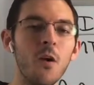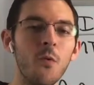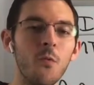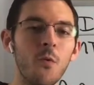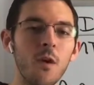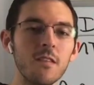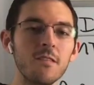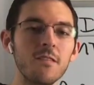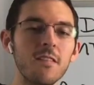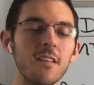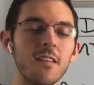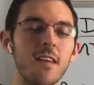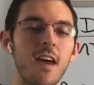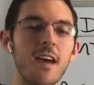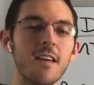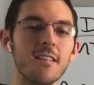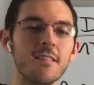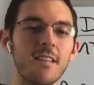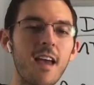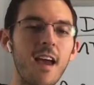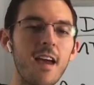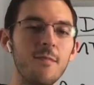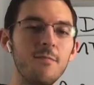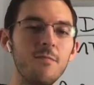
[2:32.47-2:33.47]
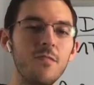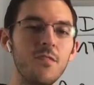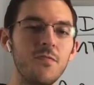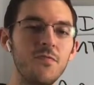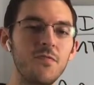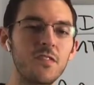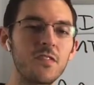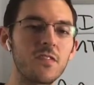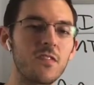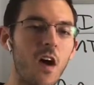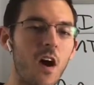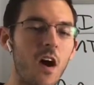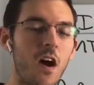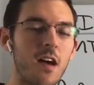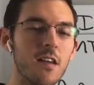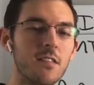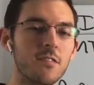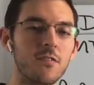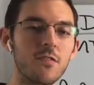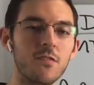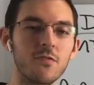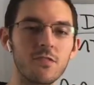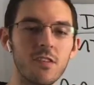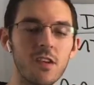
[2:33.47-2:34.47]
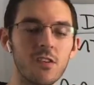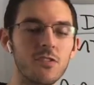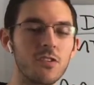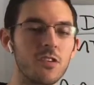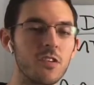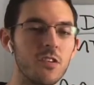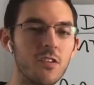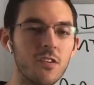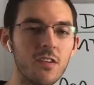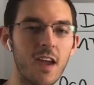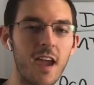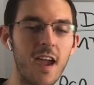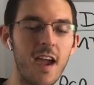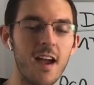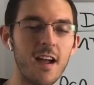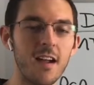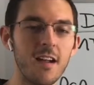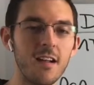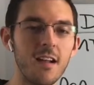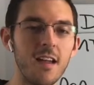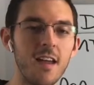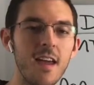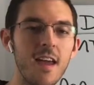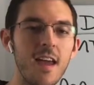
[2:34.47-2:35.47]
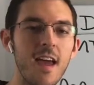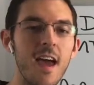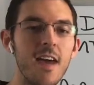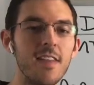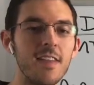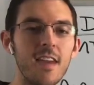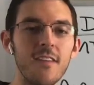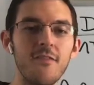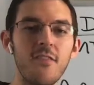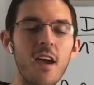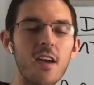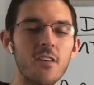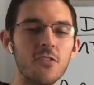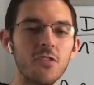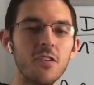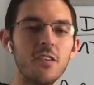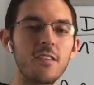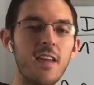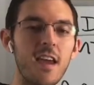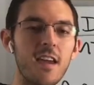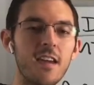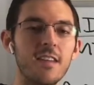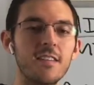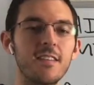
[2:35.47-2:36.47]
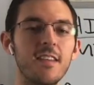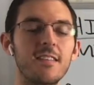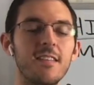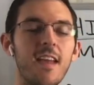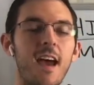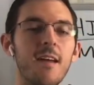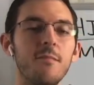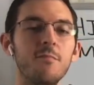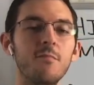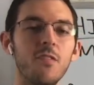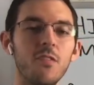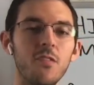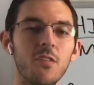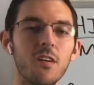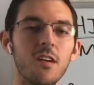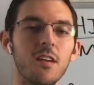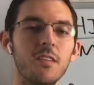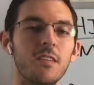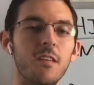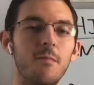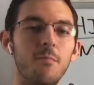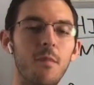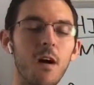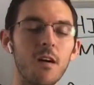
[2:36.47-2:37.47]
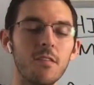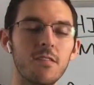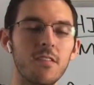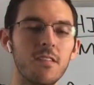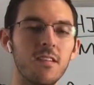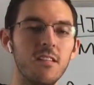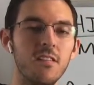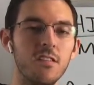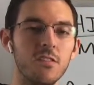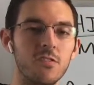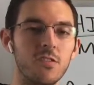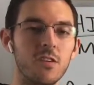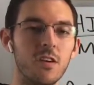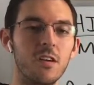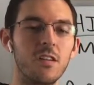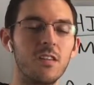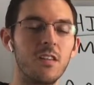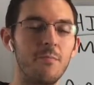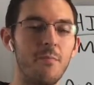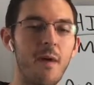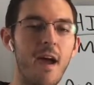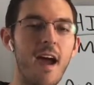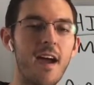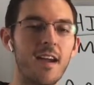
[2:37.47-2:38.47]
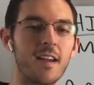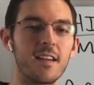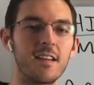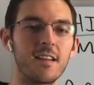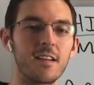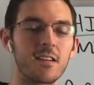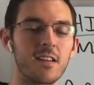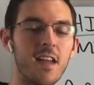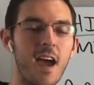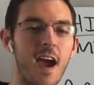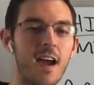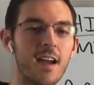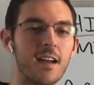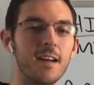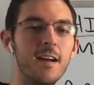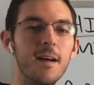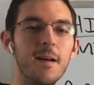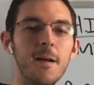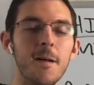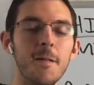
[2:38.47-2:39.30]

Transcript: When's the last time you saw traditional care and they've actually taken the time to look at the musculature in the back of your neck?